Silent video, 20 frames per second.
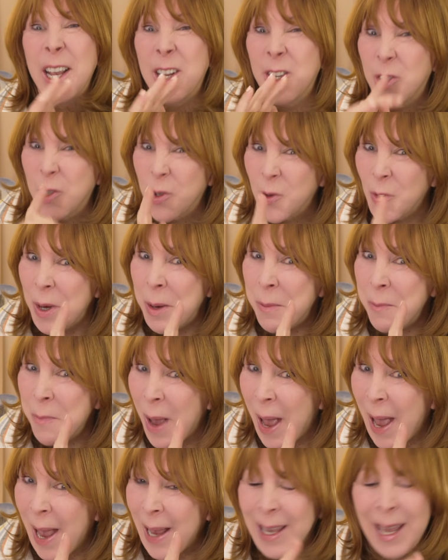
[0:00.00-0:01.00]
extreme
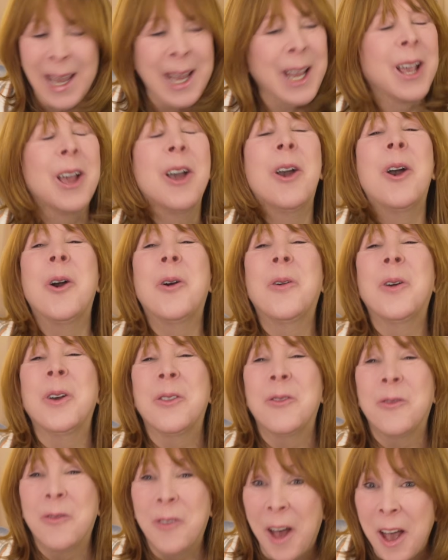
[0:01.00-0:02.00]
packing
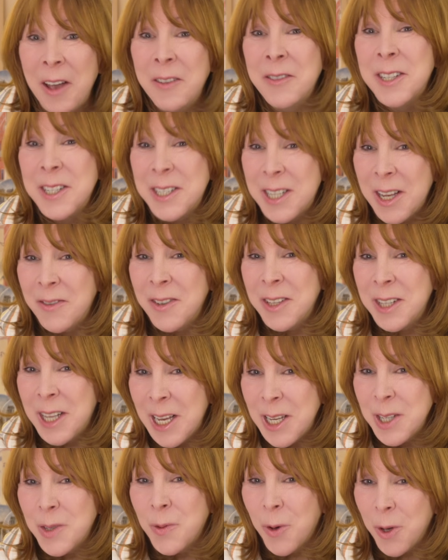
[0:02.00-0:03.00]
with 5 to 7
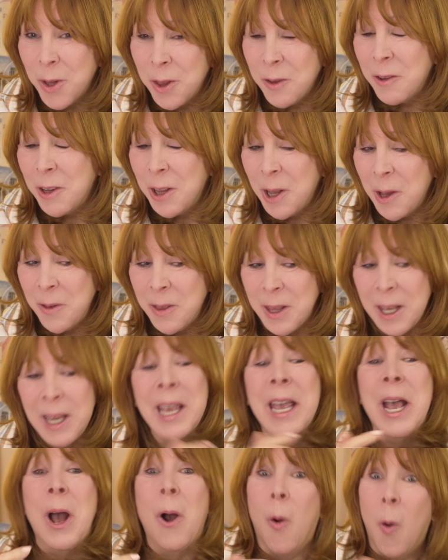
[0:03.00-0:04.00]
days worth of
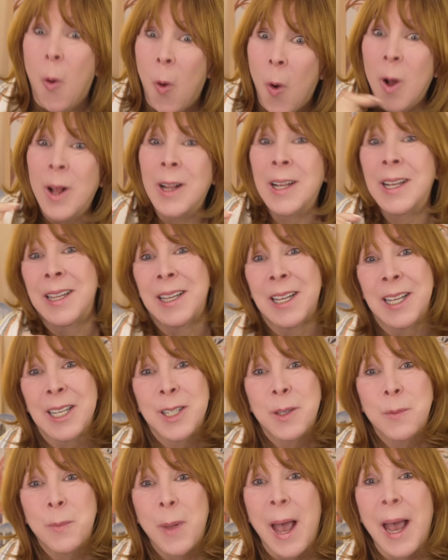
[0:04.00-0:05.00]
clothing, all in
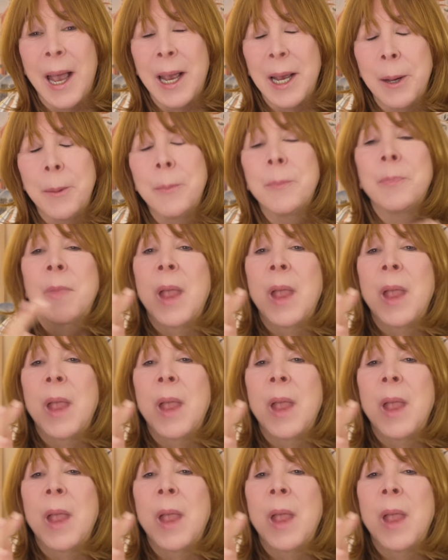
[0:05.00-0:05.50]
this bag.